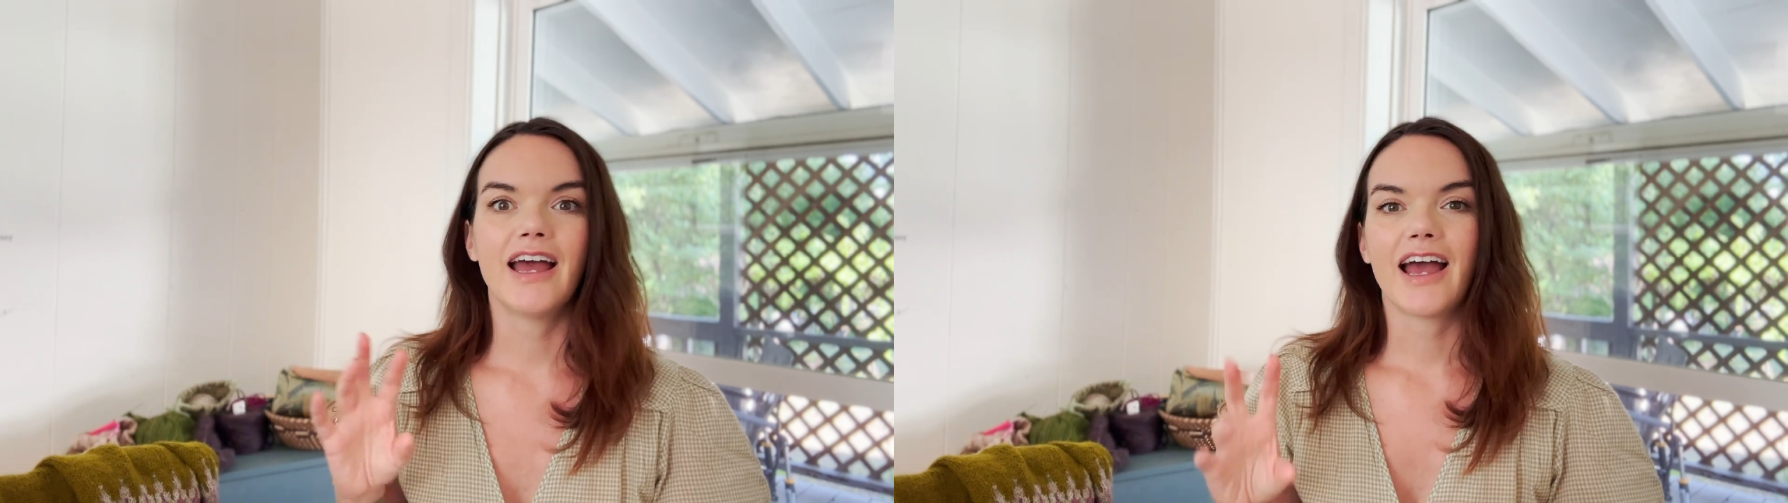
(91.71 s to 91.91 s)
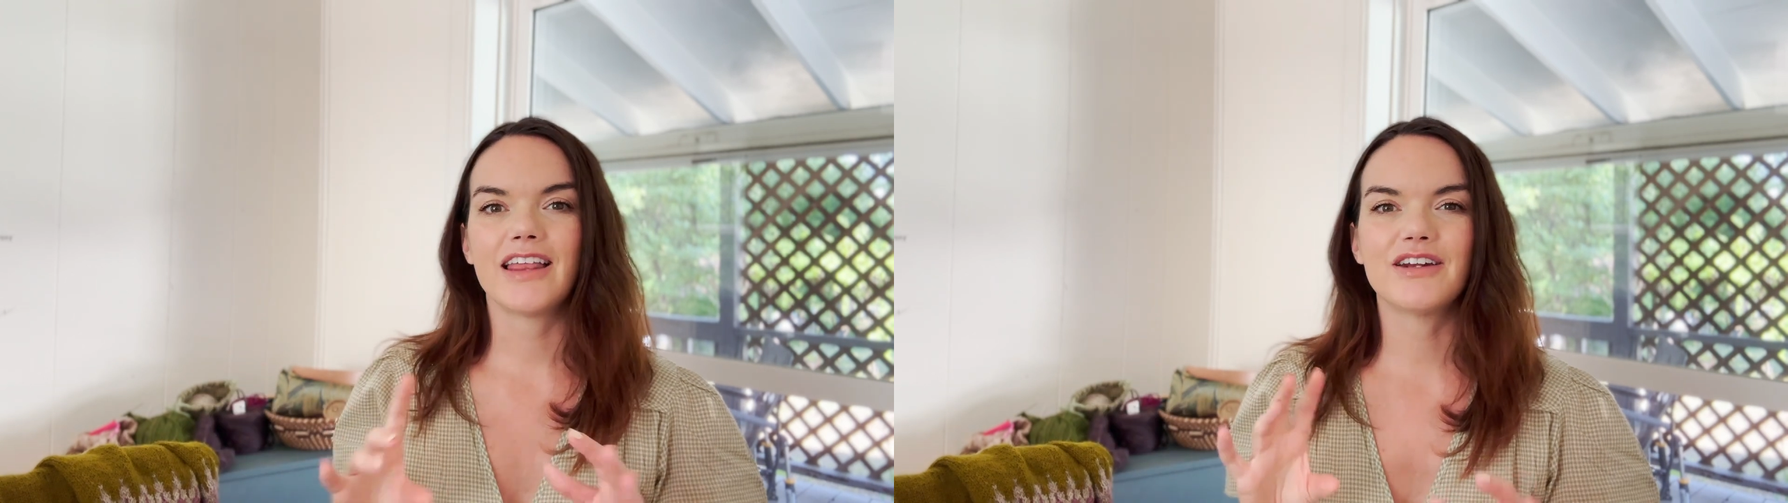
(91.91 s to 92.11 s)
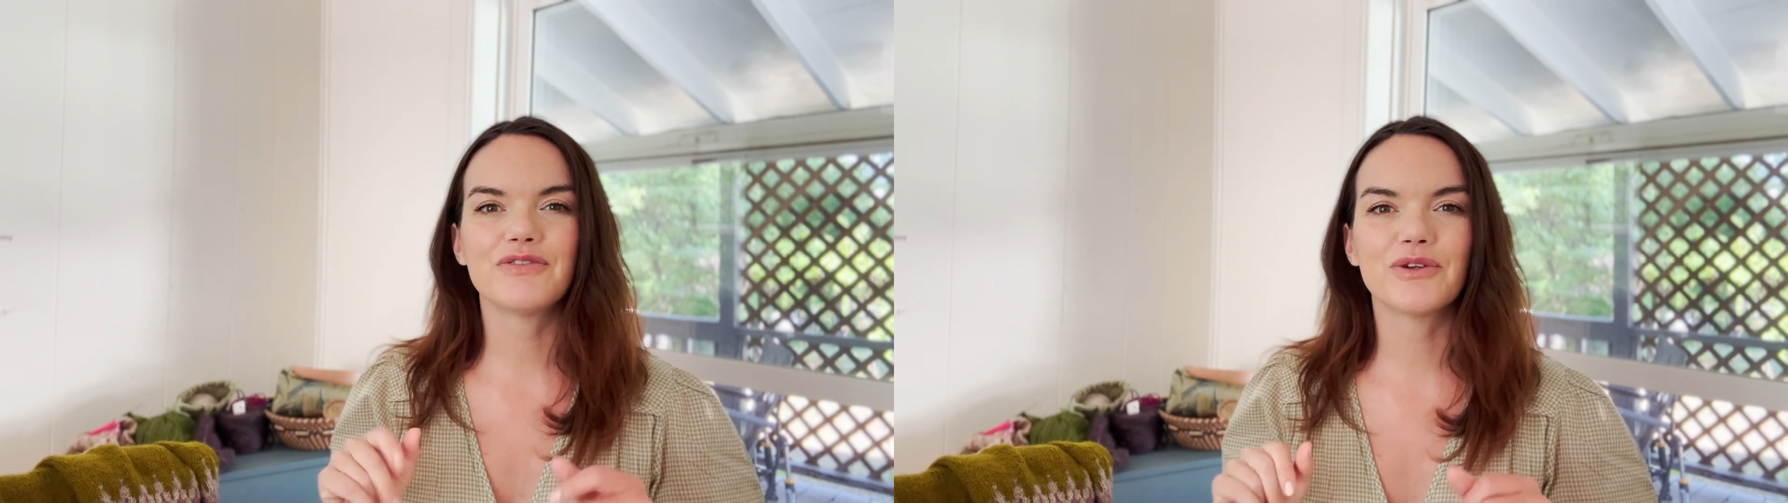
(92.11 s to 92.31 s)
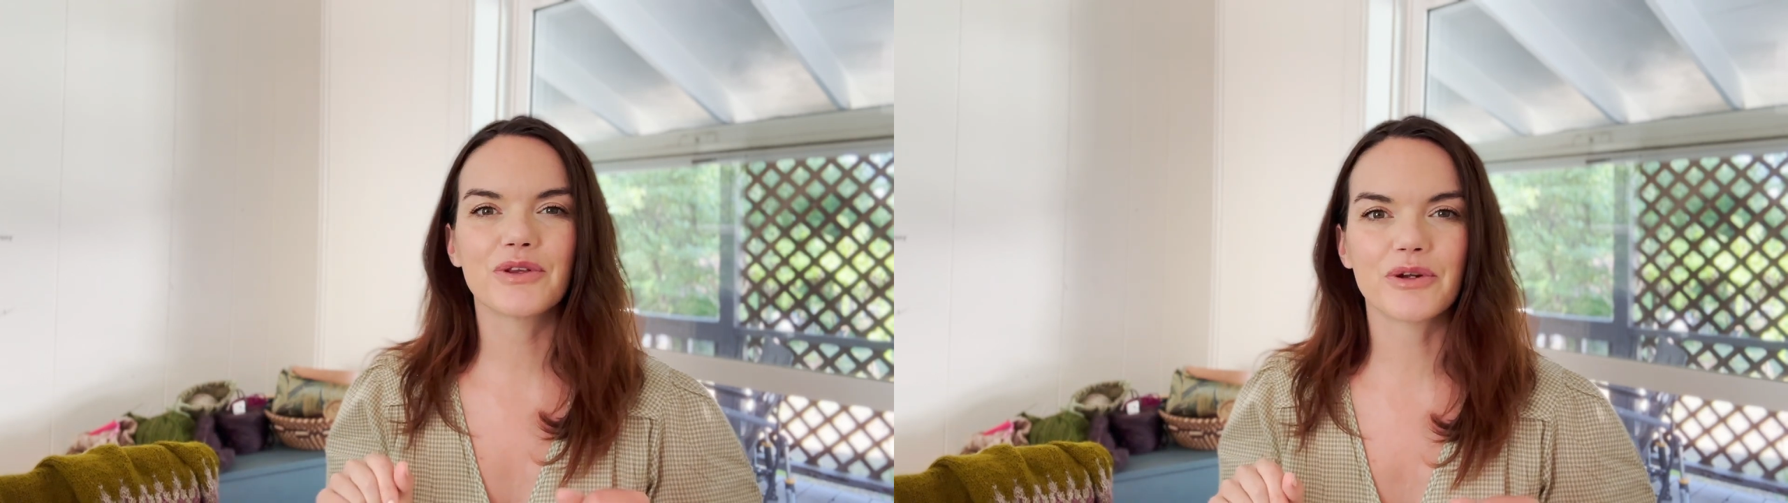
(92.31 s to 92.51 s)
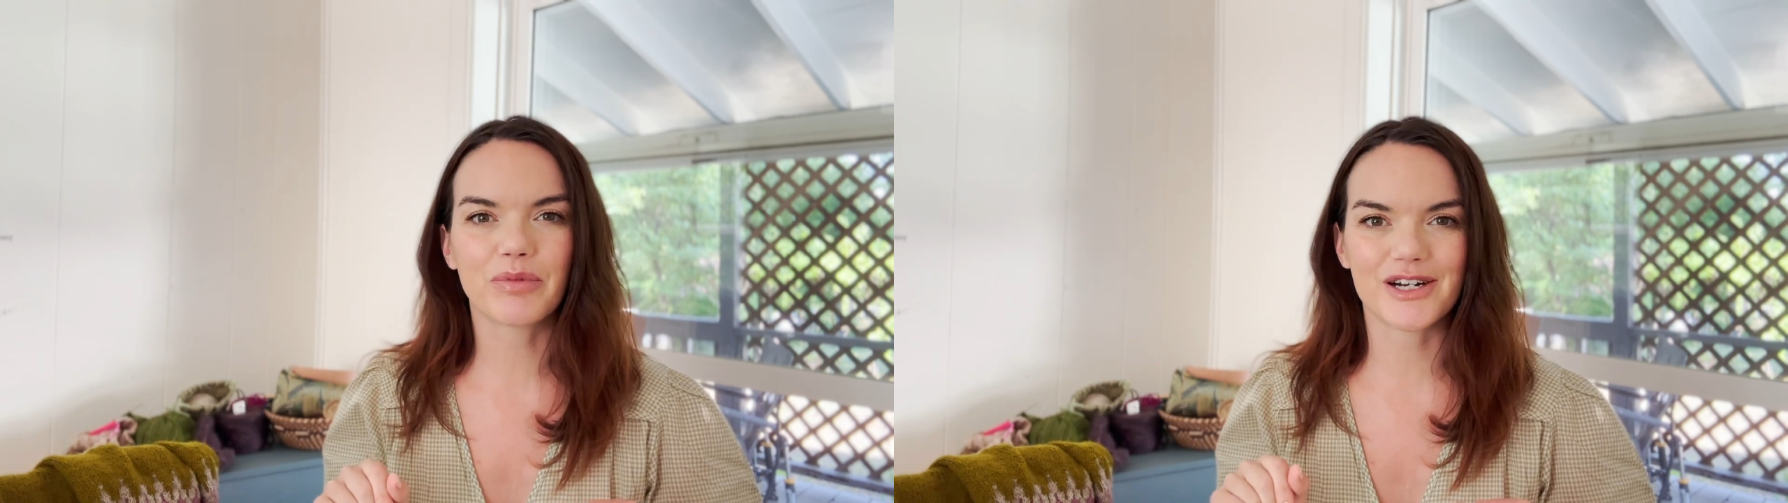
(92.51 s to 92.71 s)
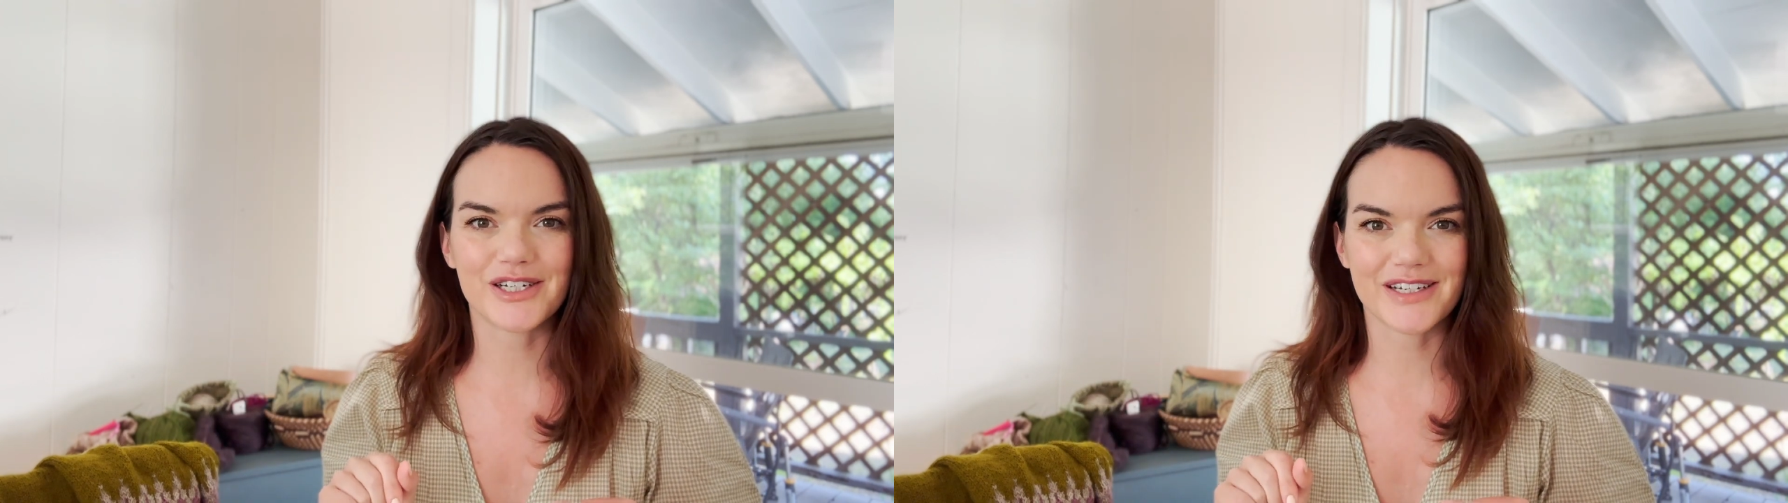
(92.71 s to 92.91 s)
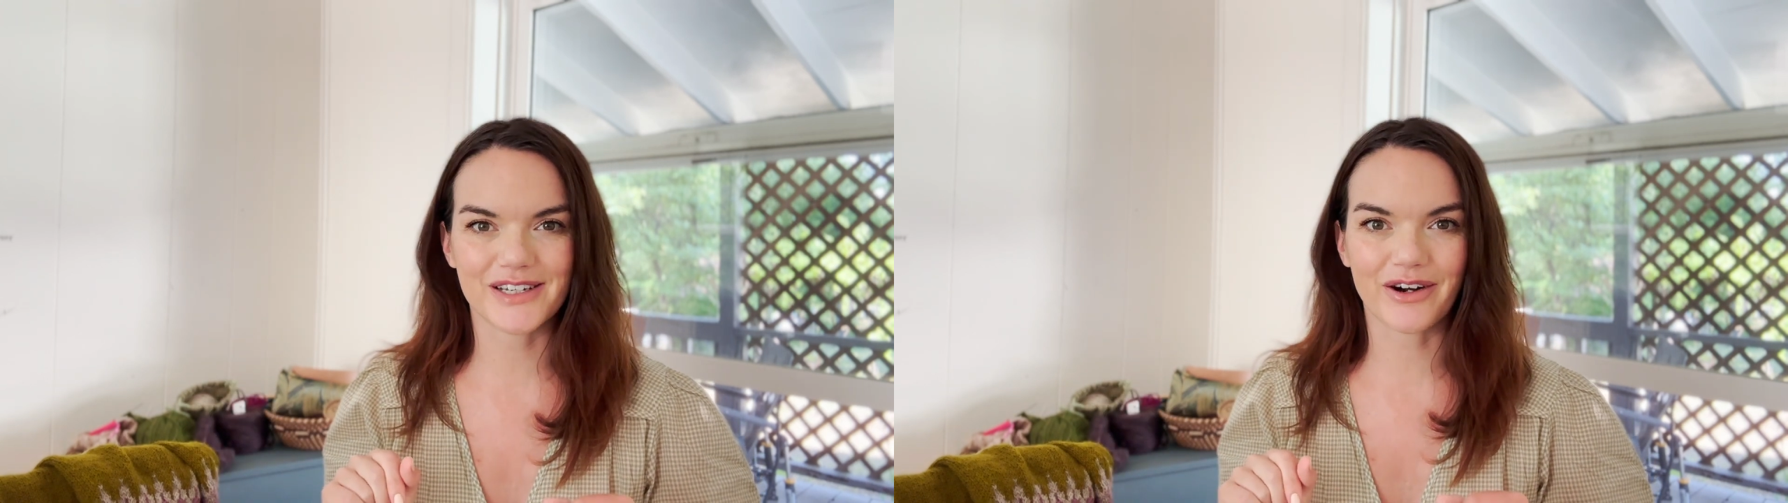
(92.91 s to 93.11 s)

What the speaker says: and then a few little projects that